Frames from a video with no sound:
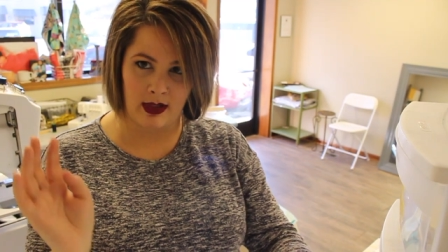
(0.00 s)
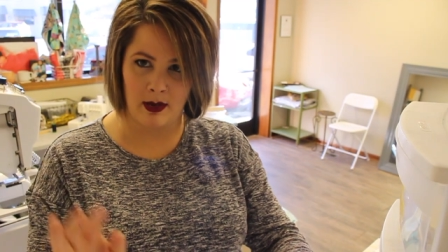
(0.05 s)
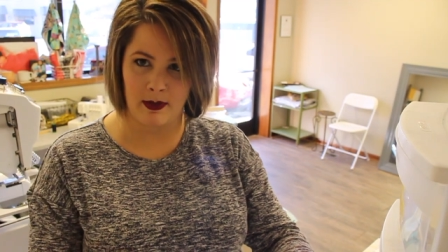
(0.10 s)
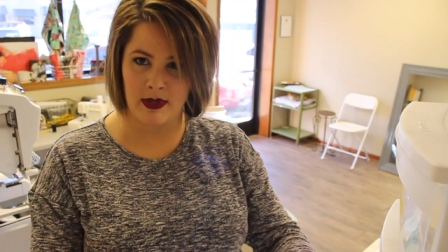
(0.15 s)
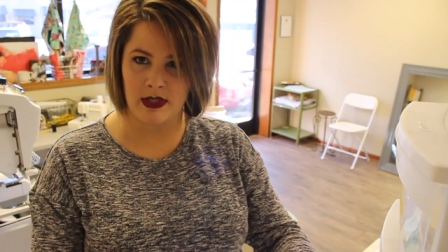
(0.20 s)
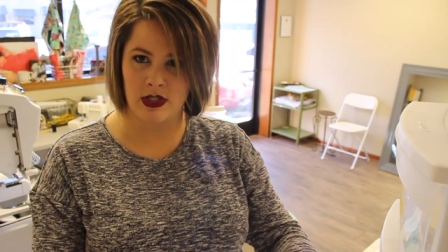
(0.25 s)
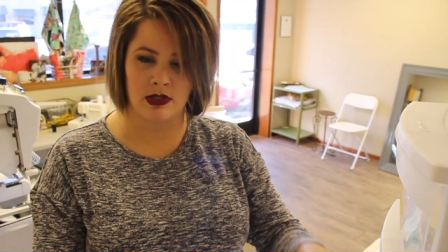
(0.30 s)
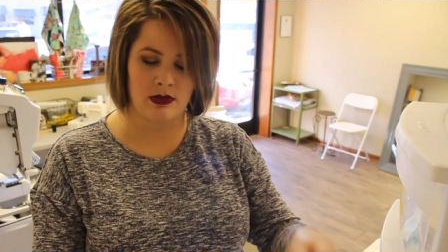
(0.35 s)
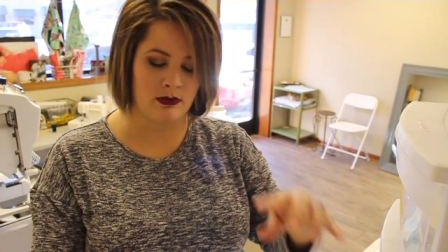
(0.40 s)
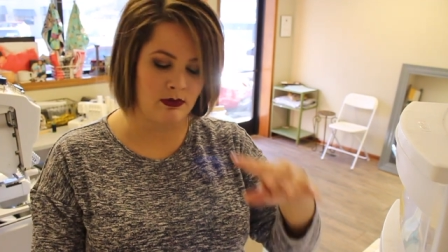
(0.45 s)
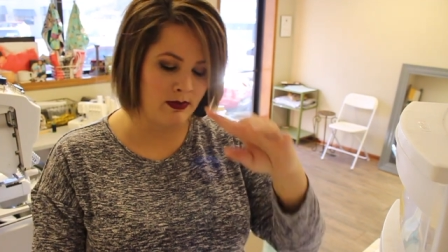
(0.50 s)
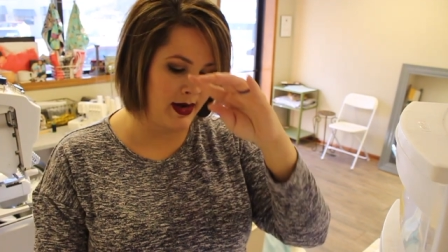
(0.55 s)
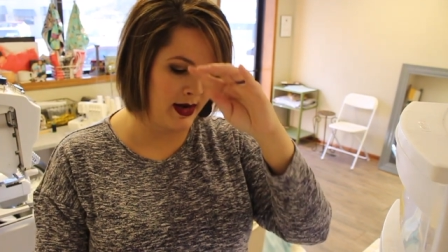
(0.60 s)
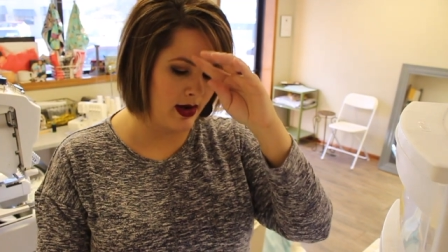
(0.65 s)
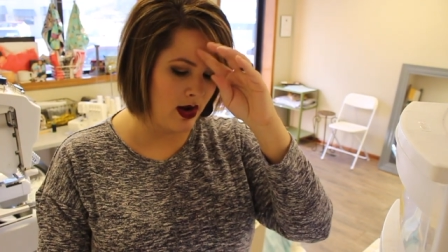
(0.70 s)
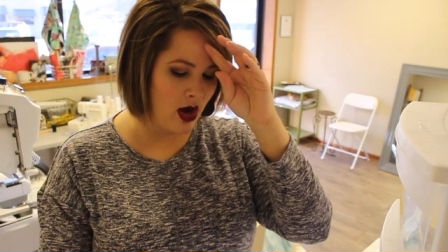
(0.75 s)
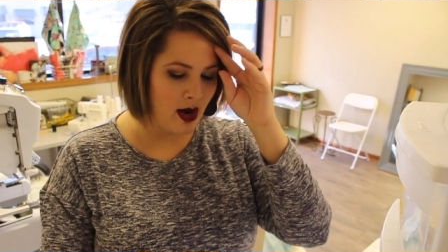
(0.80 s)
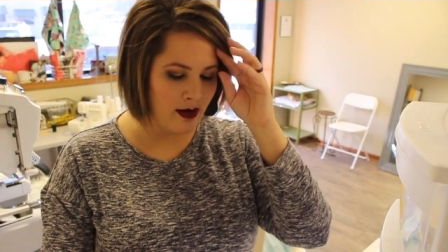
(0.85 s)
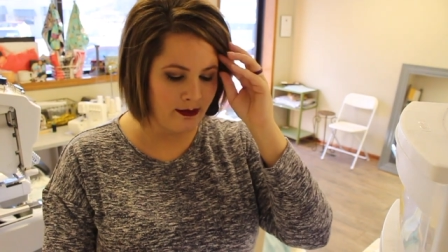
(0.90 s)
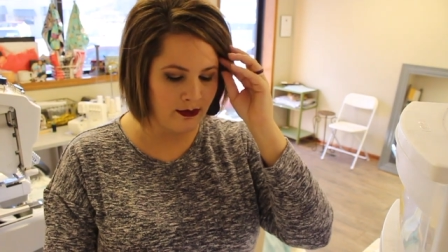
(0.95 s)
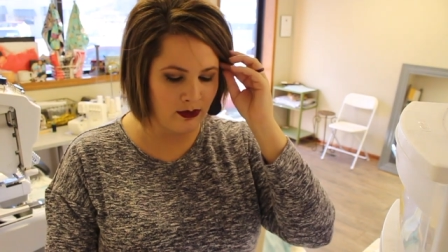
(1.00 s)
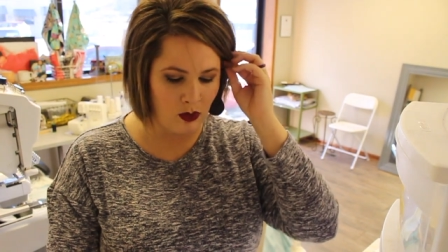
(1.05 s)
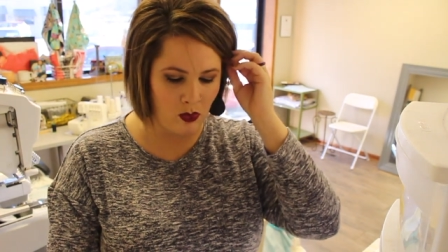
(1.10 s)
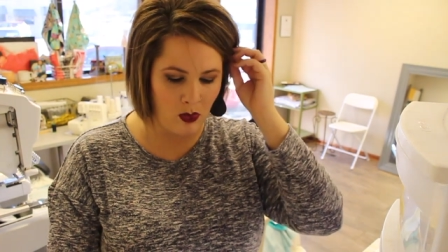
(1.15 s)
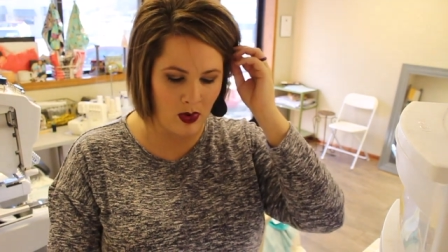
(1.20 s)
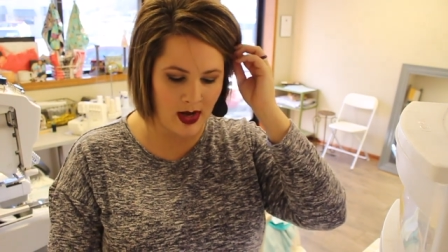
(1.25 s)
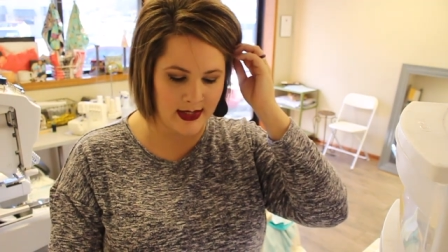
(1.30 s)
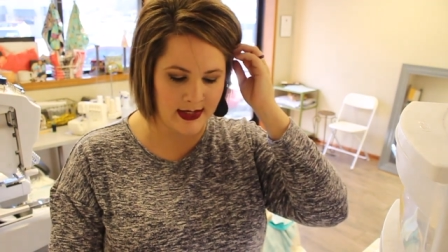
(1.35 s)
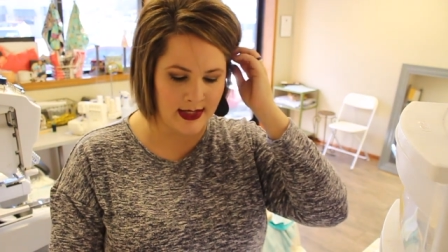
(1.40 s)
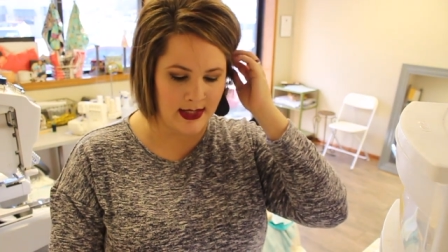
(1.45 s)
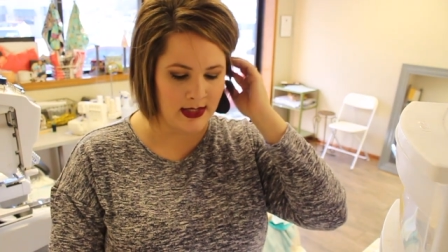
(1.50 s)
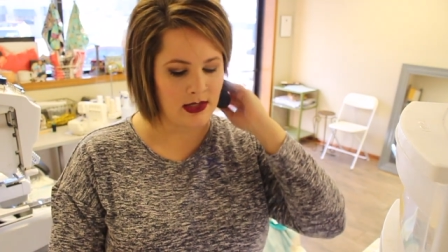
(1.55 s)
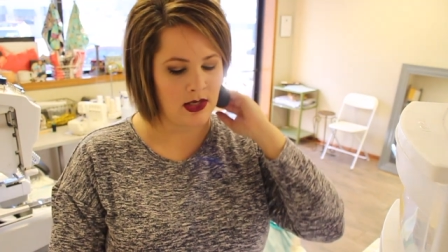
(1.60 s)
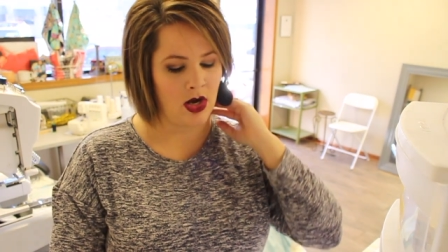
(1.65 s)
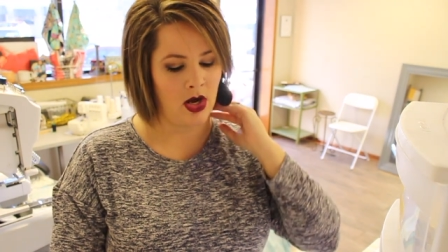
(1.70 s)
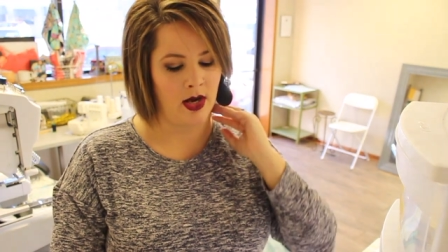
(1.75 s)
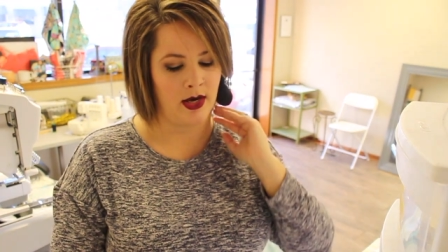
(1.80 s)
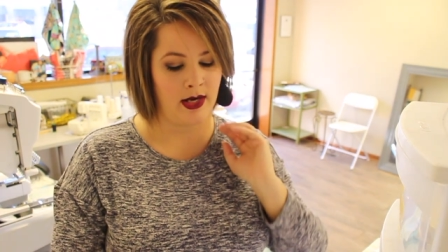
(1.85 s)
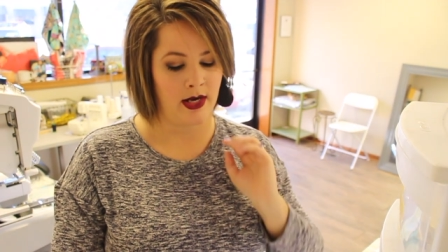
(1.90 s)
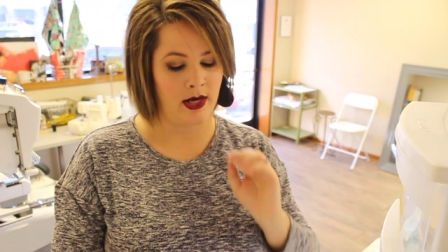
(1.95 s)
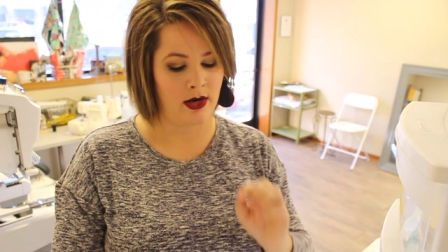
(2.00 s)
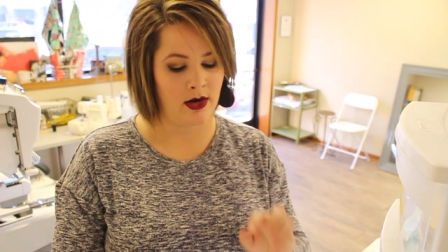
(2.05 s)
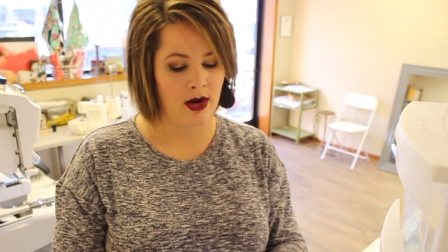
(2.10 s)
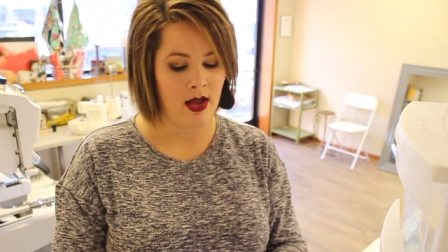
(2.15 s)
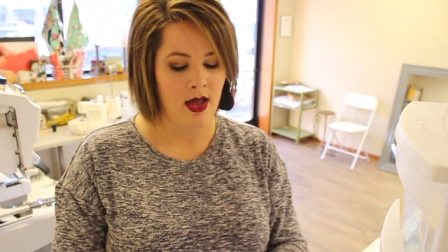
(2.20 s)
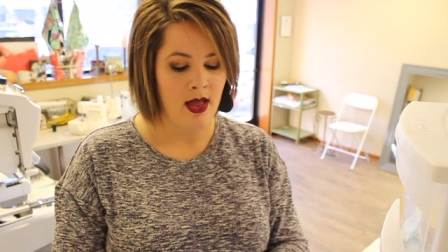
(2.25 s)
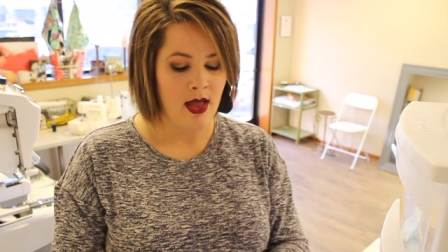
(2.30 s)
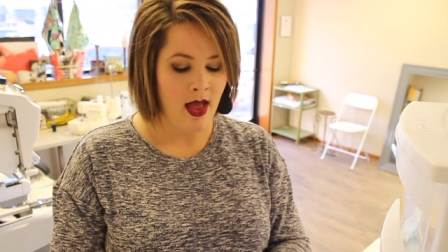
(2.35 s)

let me just read off what is on here.